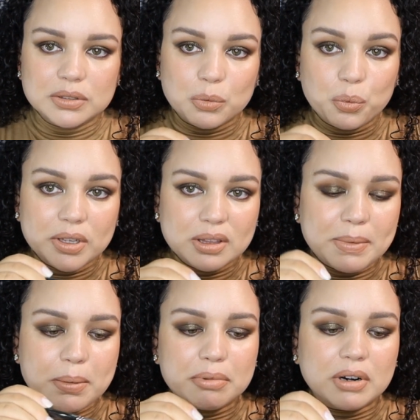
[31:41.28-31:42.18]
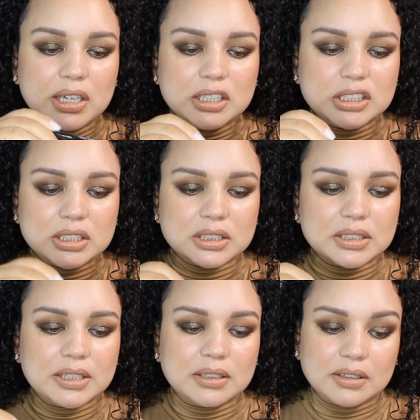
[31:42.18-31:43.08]
with my brush,
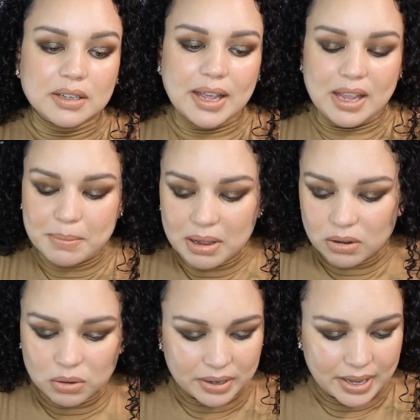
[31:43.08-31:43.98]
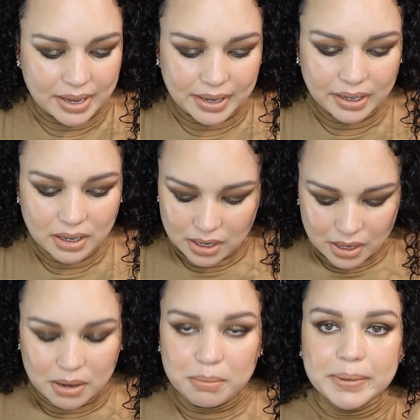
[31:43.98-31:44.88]
and it came out okay,
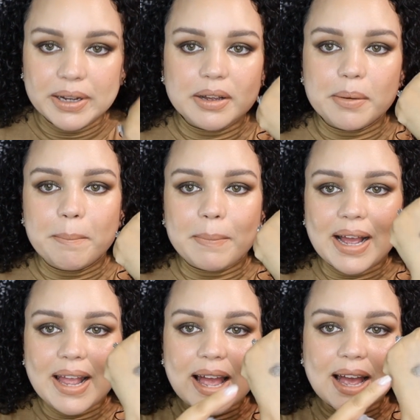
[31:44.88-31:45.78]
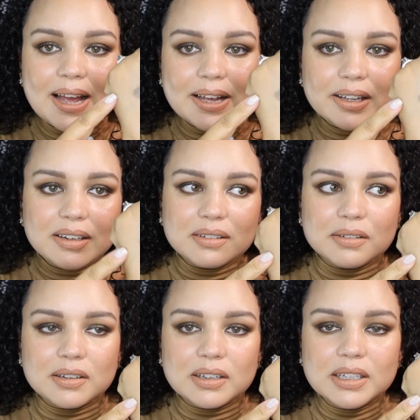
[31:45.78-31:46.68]
but my hand
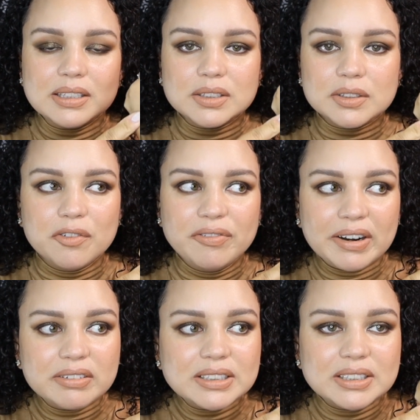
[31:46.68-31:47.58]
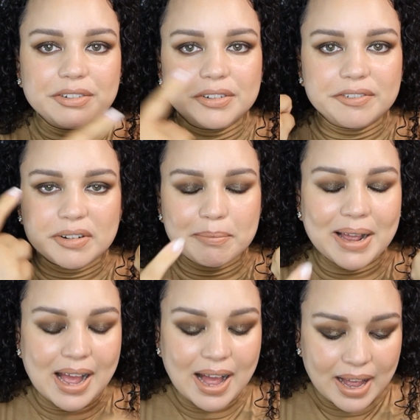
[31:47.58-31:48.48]
is very different from
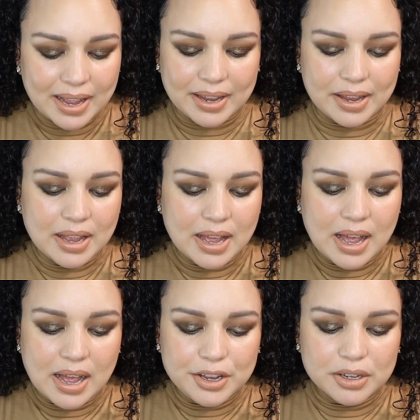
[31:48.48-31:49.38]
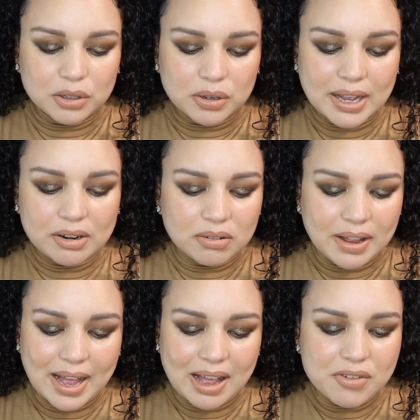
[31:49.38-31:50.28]
my eye. You know, I don't
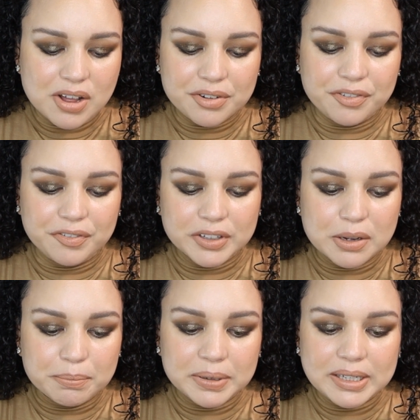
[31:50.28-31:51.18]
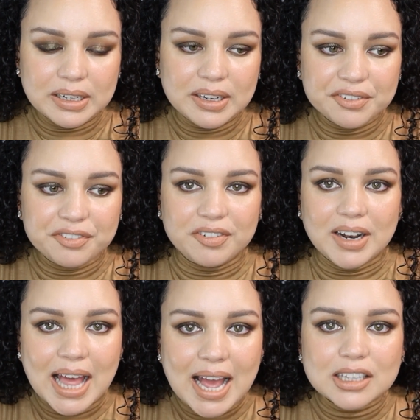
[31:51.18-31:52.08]
have a completely
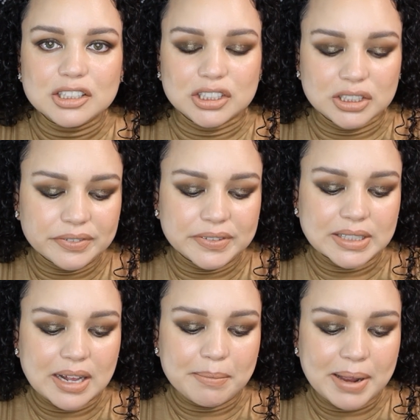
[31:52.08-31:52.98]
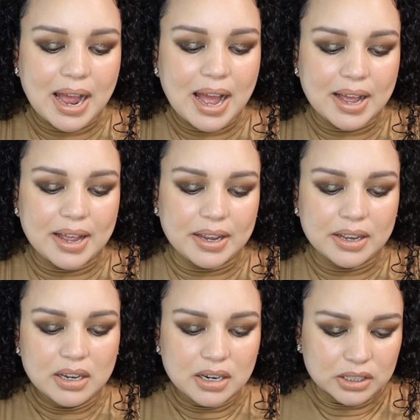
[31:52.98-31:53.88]
flat surface on my eye.
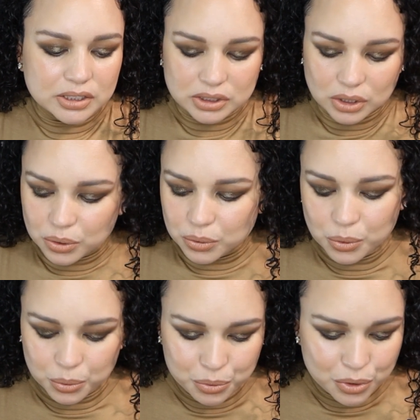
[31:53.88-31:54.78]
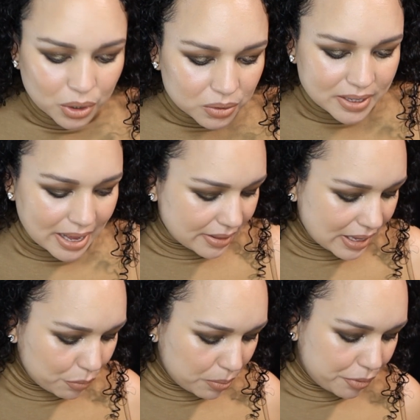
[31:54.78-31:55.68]
So who knows how
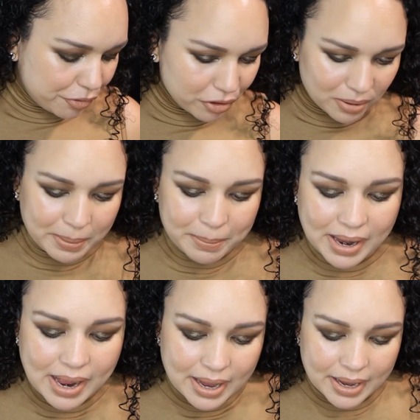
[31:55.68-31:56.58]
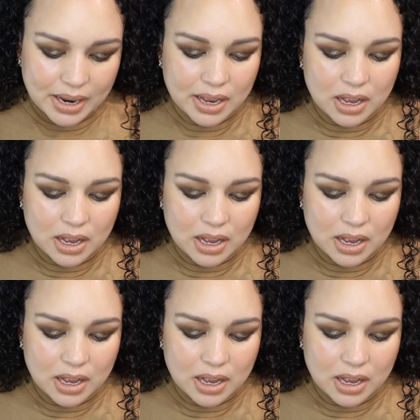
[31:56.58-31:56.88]
that will perform on my eye.